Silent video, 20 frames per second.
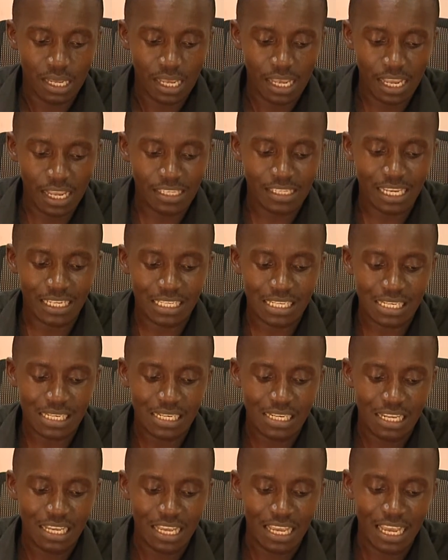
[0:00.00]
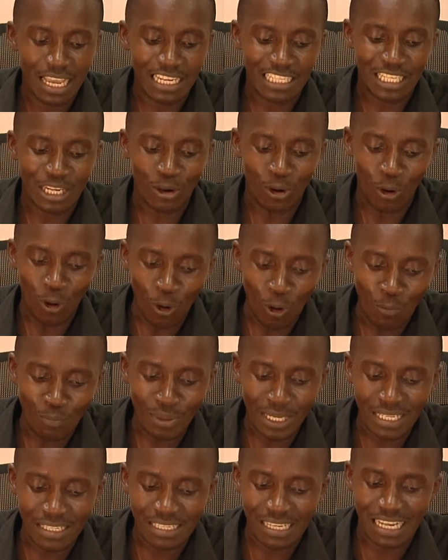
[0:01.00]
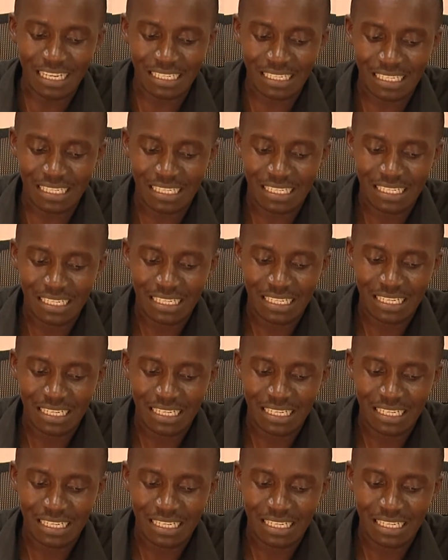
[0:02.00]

is that it opens us